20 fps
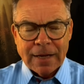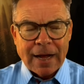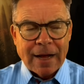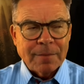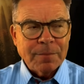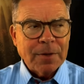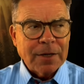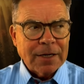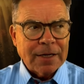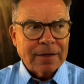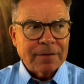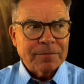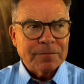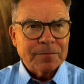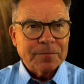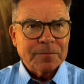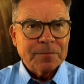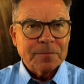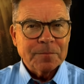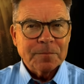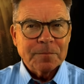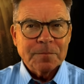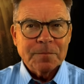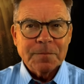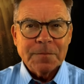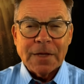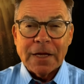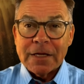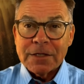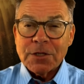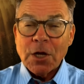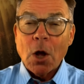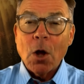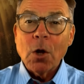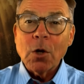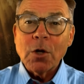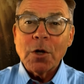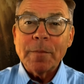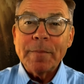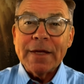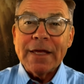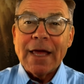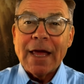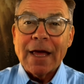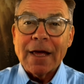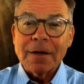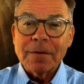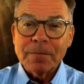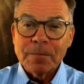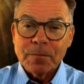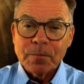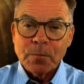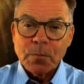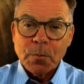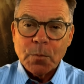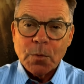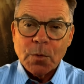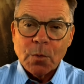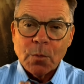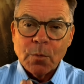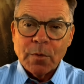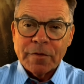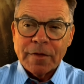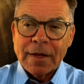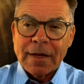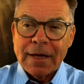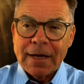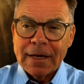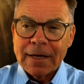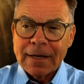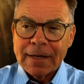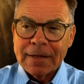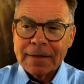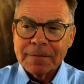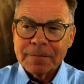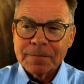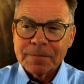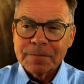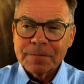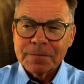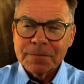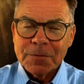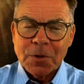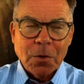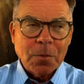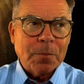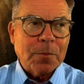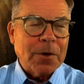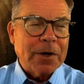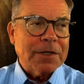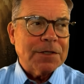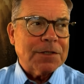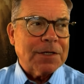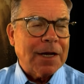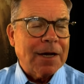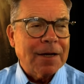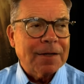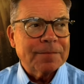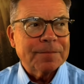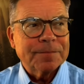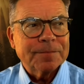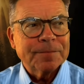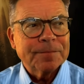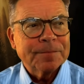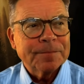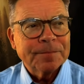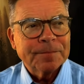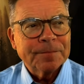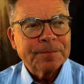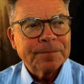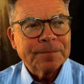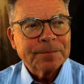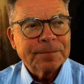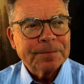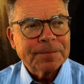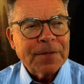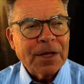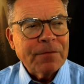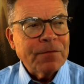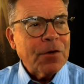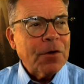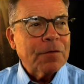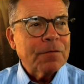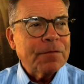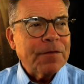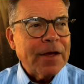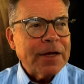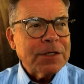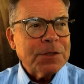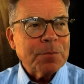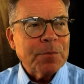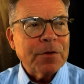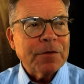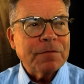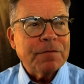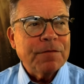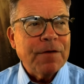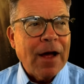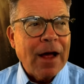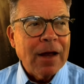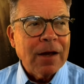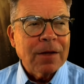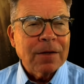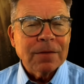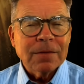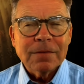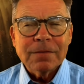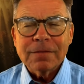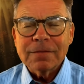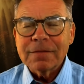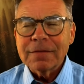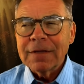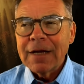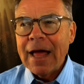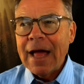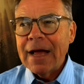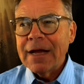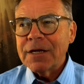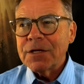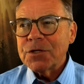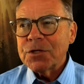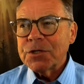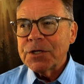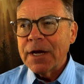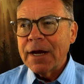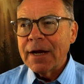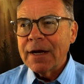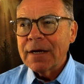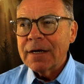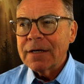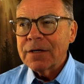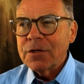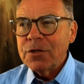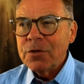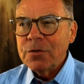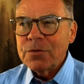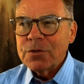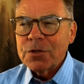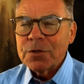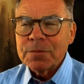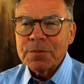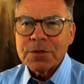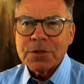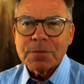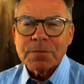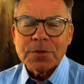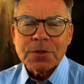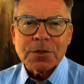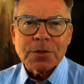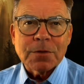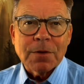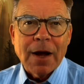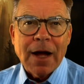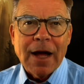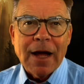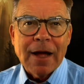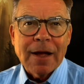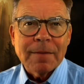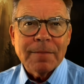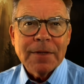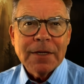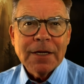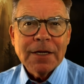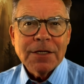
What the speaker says: I believe it's all going to begin with a healing. Oh, praise God. If you're on Facebook, follow, like, share, YouTube, subscribe.